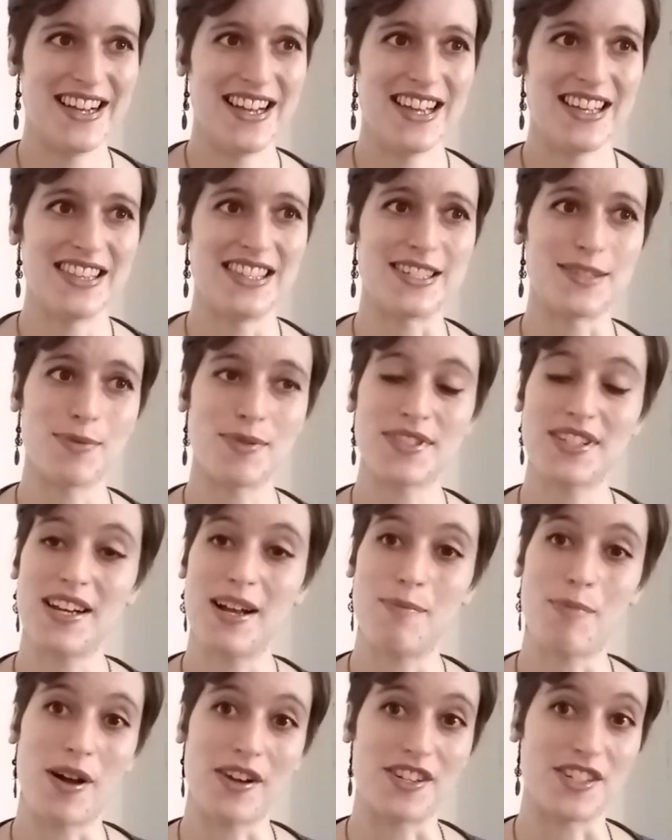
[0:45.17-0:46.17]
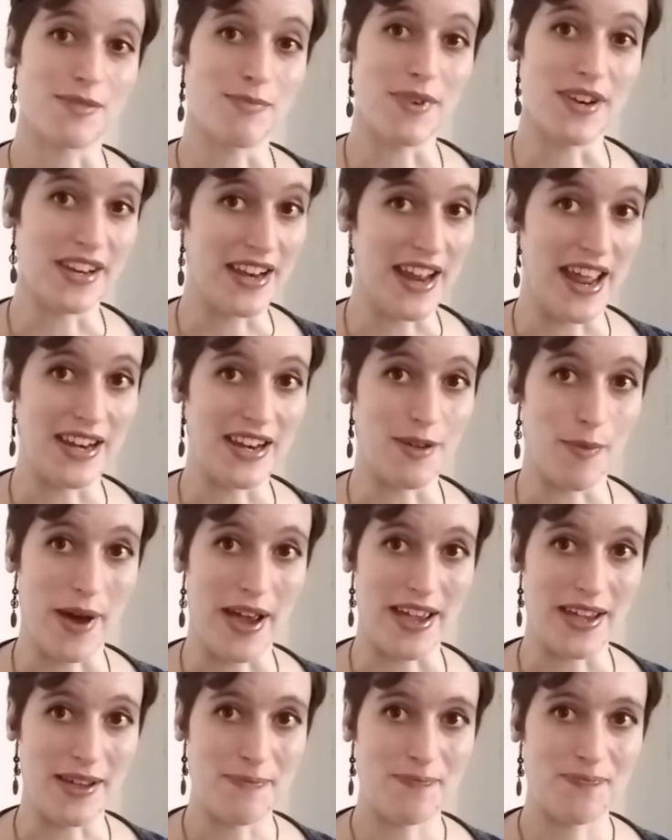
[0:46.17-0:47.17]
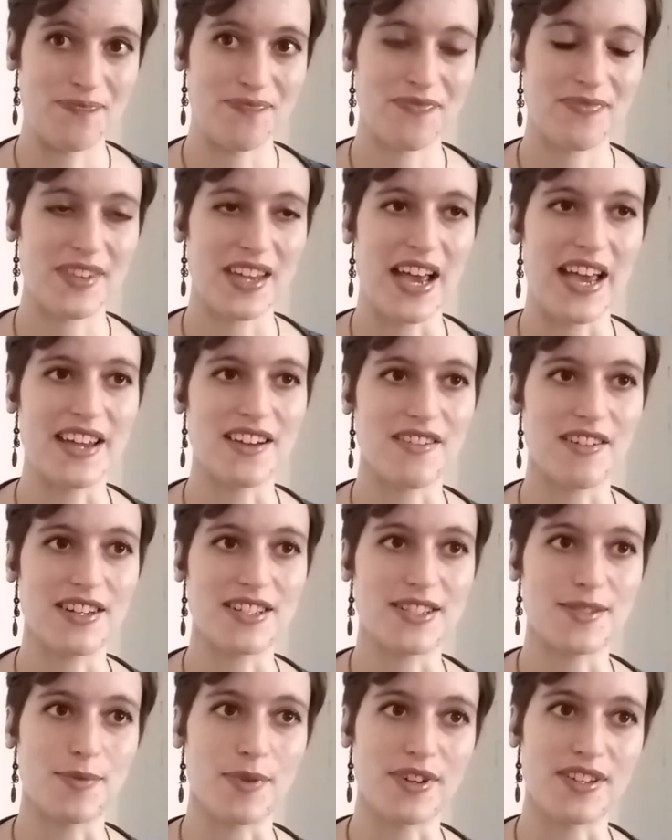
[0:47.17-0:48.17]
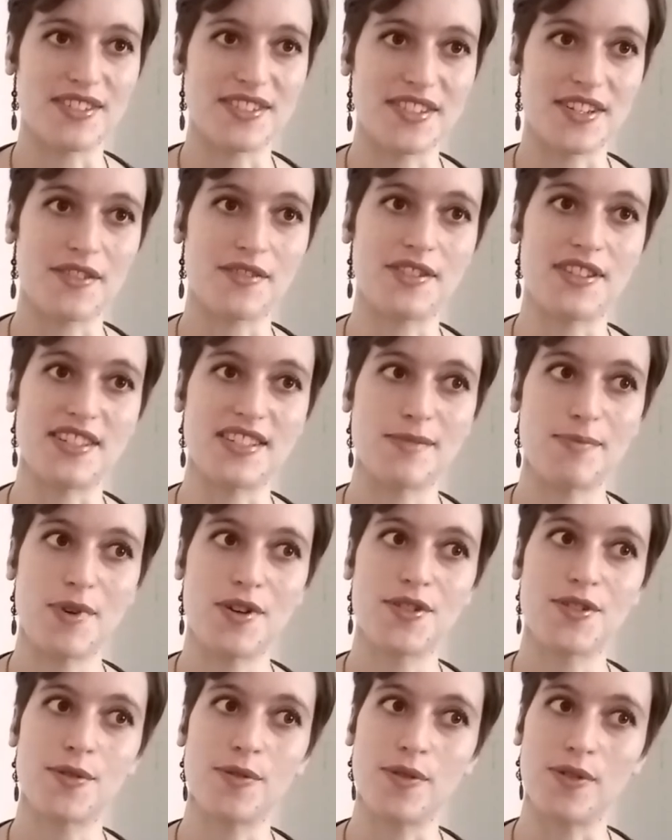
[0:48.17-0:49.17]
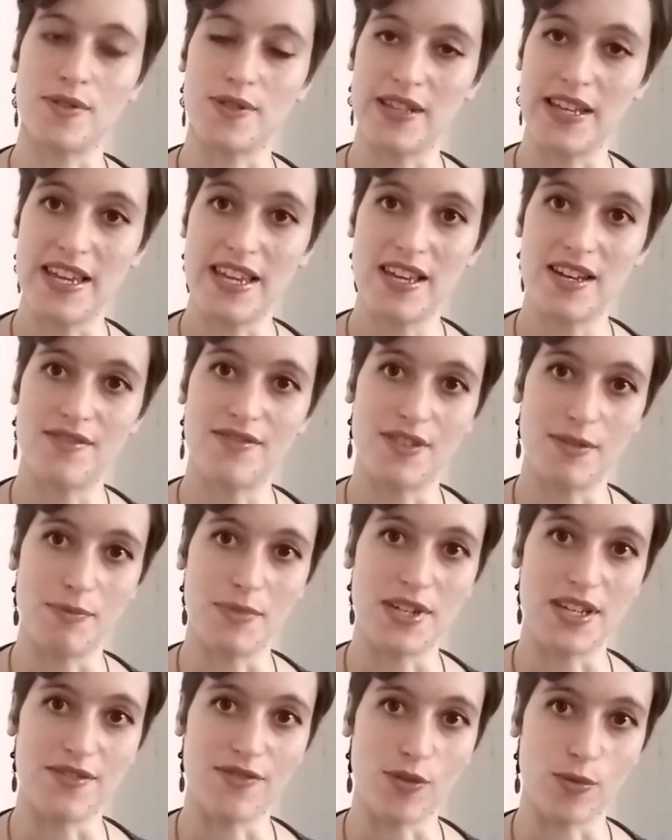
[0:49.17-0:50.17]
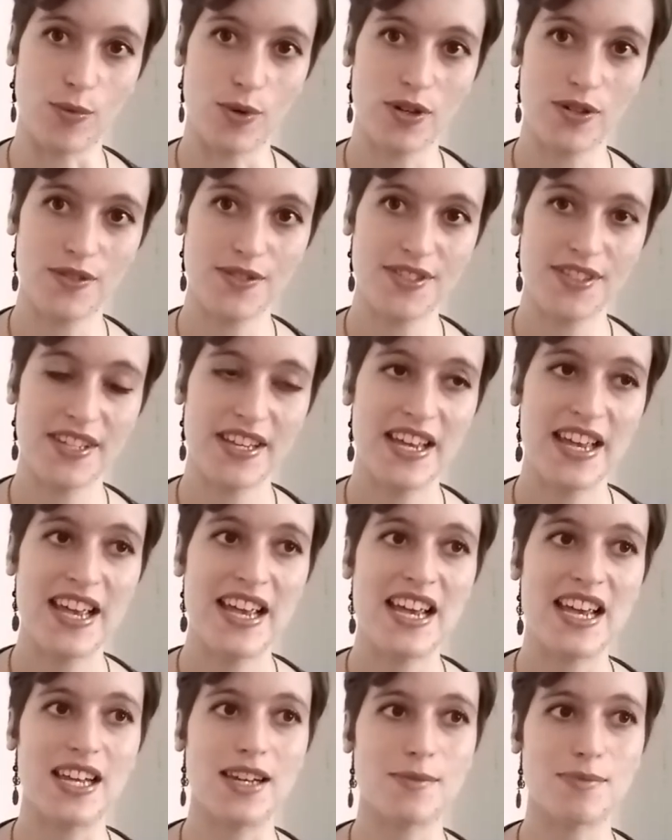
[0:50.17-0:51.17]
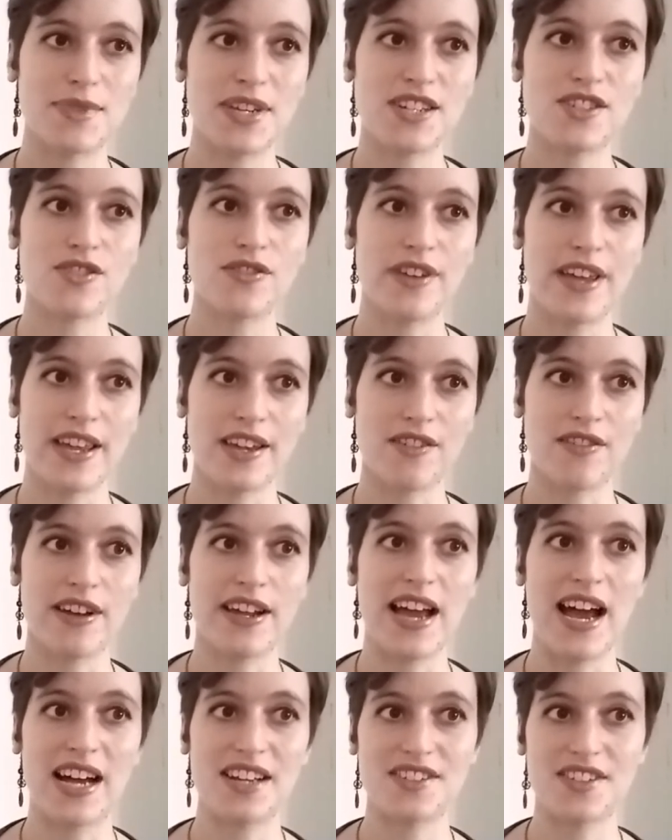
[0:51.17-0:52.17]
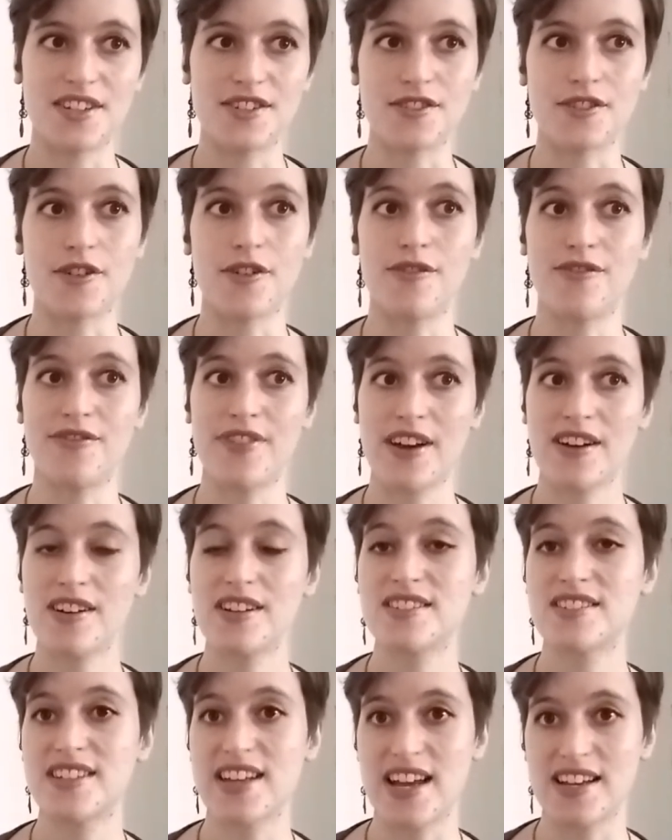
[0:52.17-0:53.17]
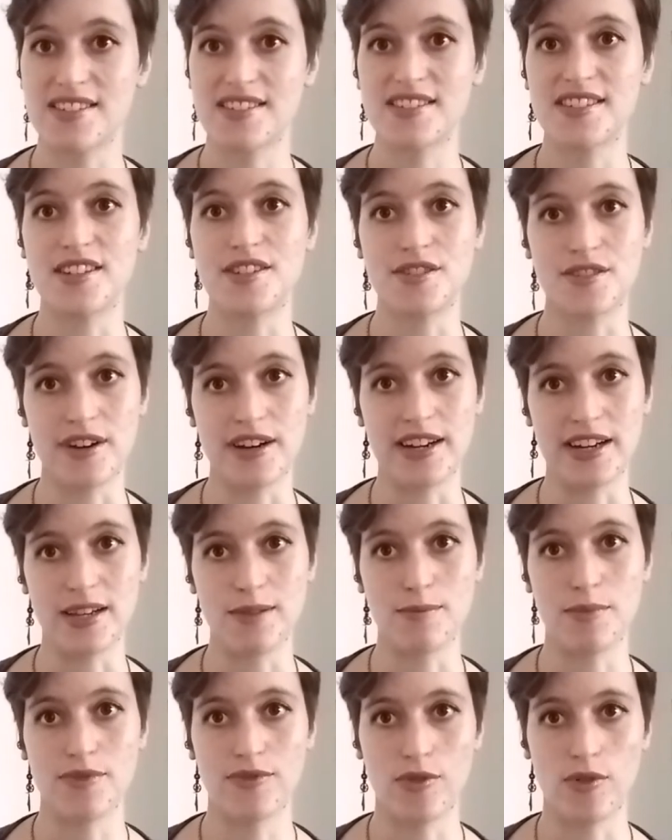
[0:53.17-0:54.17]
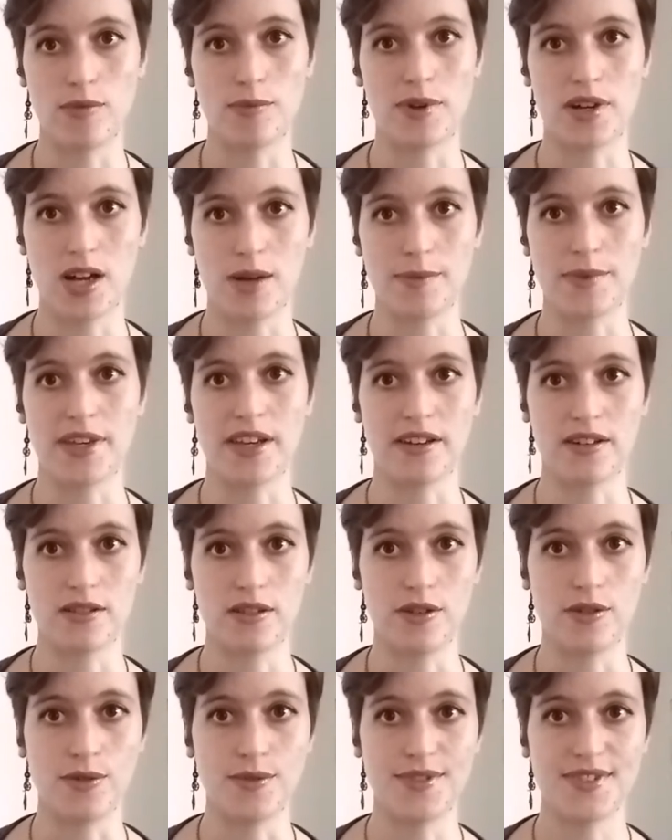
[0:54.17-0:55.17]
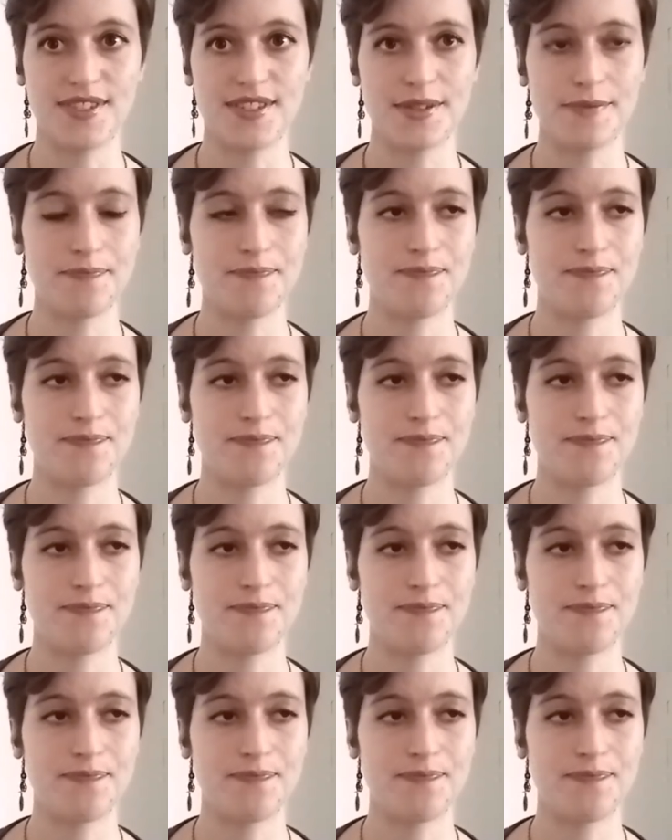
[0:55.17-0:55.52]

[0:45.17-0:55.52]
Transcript: This wasn't a punishment in any way. Anchorites were considered the spiritual elite of the medieval world, and a potential anchorite had to undergo various tests and training before becoming enclosed.